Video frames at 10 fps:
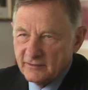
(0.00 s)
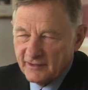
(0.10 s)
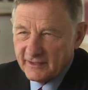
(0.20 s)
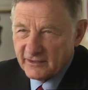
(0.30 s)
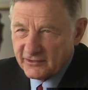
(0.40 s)
in
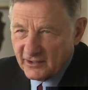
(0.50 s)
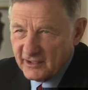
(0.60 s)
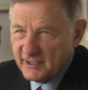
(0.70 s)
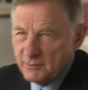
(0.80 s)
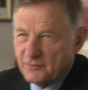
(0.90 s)
fact, the
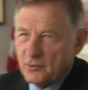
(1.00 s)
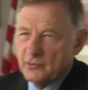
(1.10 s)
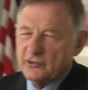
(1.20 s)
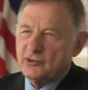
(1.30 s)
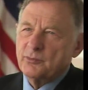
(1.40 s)
Sunday before
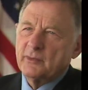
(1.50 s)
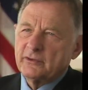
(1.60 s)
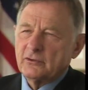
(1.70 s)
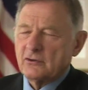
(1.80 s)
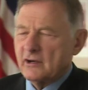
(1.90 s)
the Cuban
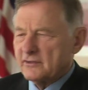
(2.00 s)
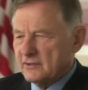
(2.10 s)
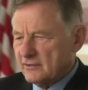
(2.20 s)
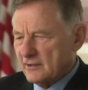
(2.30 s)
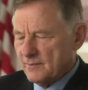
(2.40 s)
Missile Crisis,